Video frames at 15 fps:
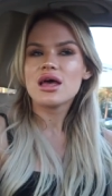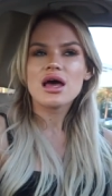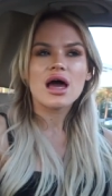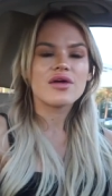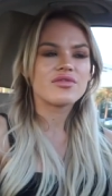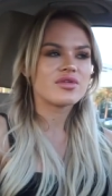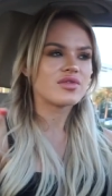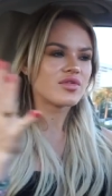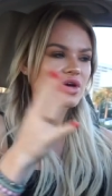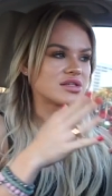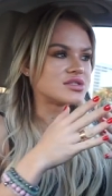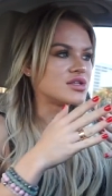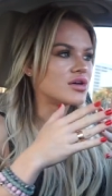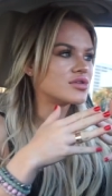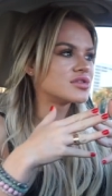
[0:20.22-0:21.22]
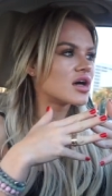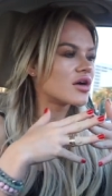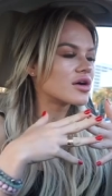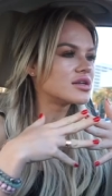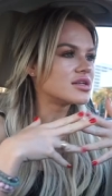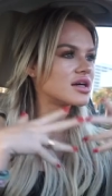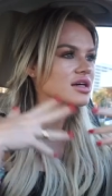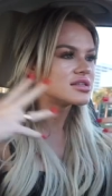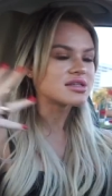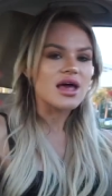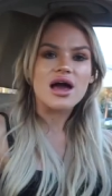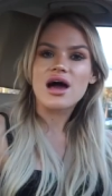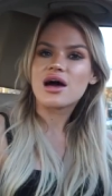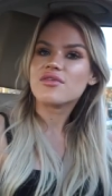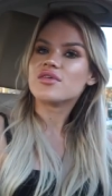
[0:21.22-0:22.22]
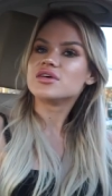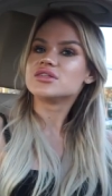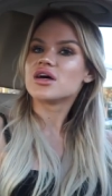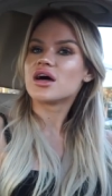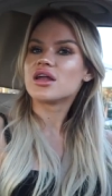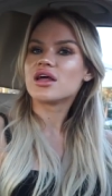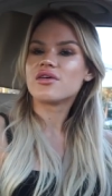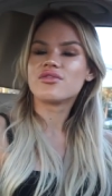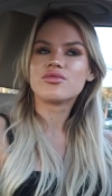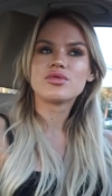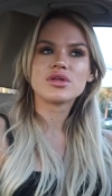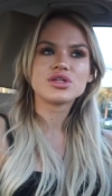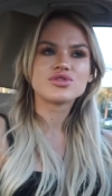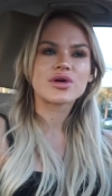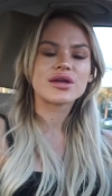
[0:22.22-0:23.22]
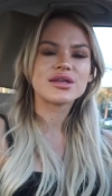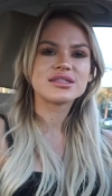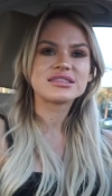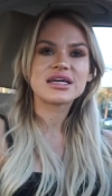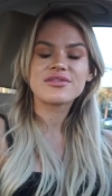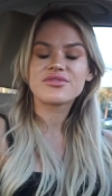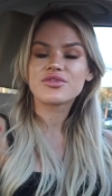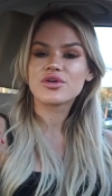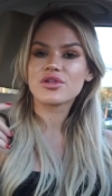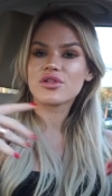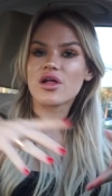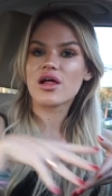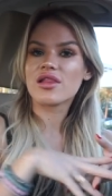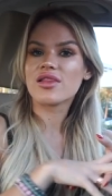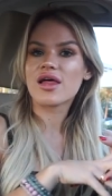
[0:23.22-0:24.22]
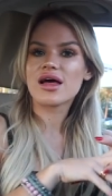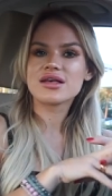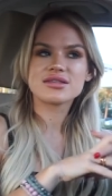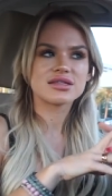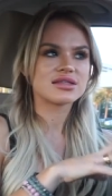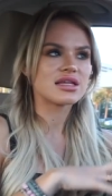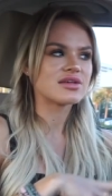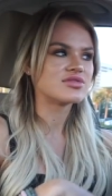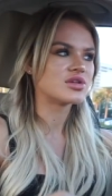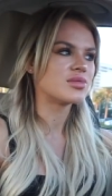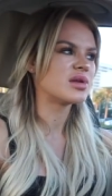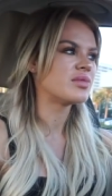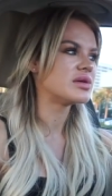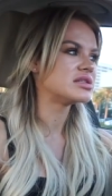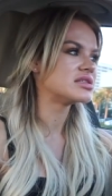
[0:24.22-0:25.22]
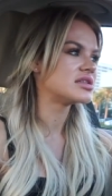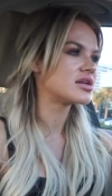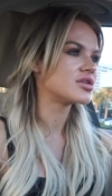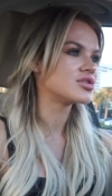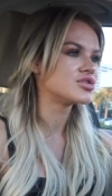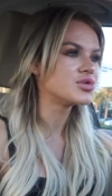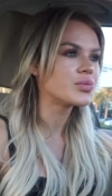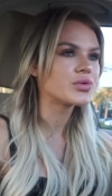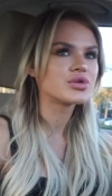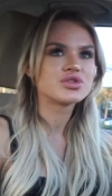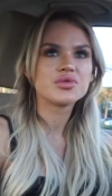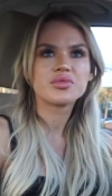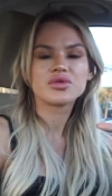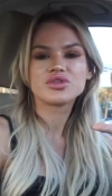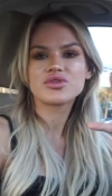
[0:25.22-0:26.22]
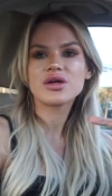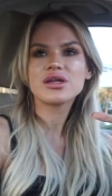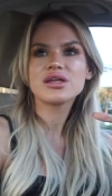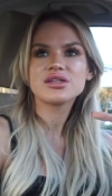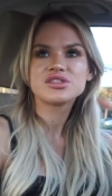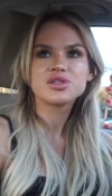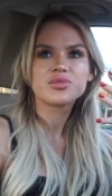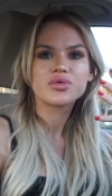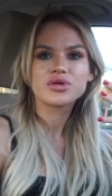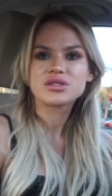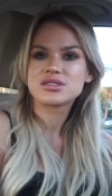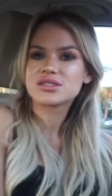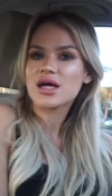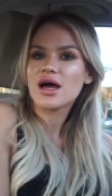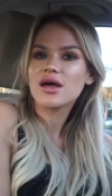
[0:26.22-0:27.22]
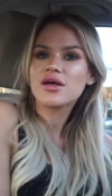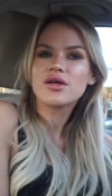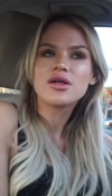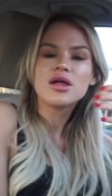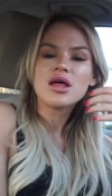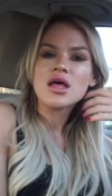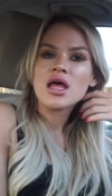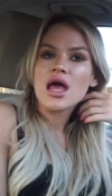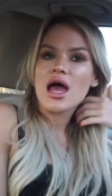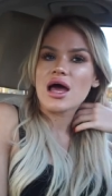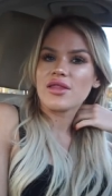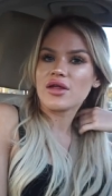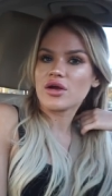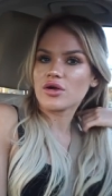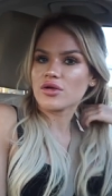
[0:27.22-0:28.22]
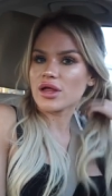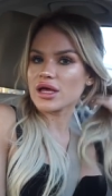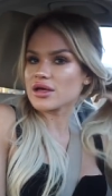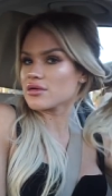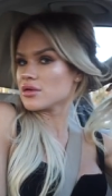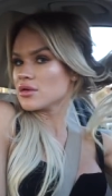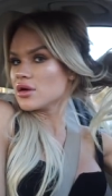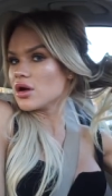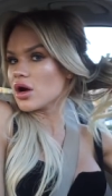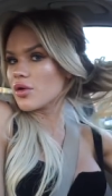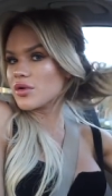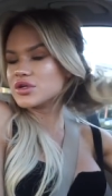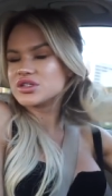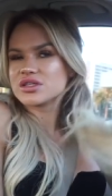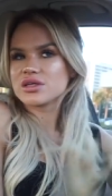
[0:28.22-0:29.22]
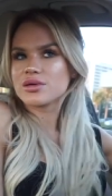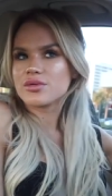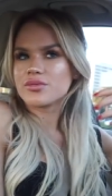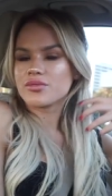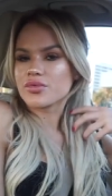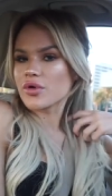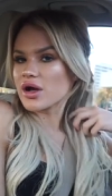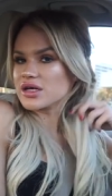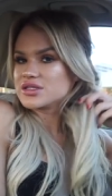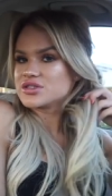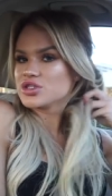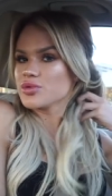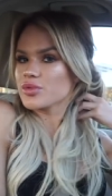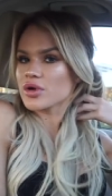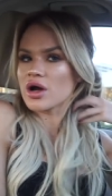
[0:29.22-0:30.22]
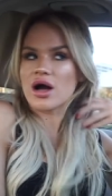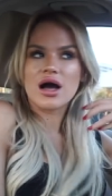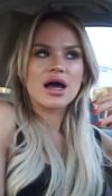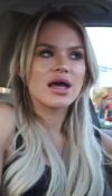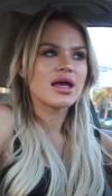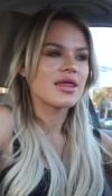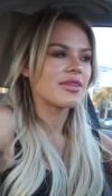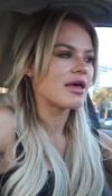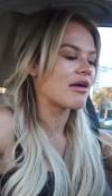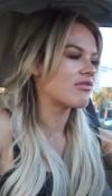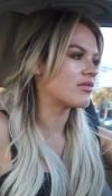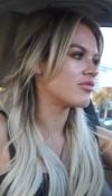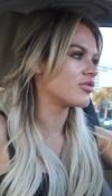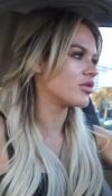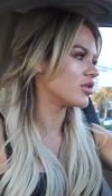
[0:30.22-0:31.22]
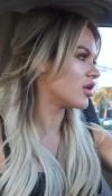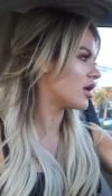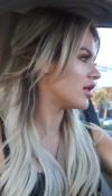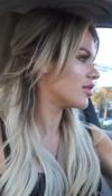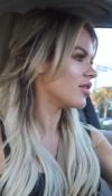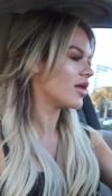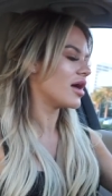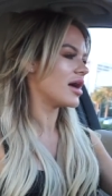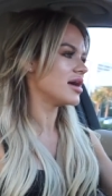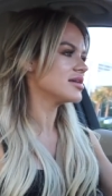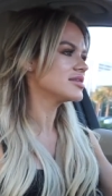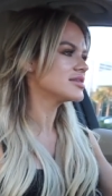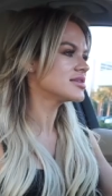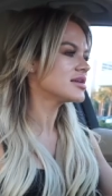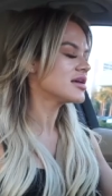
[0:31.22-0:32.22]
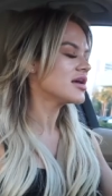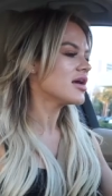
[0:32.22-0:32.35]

if you guys know zara does have a ton of really trendy stuff for a lot less like they have so many pieces that are super super trendy and super in style and that are like originally priced super high and they have them for a lot less.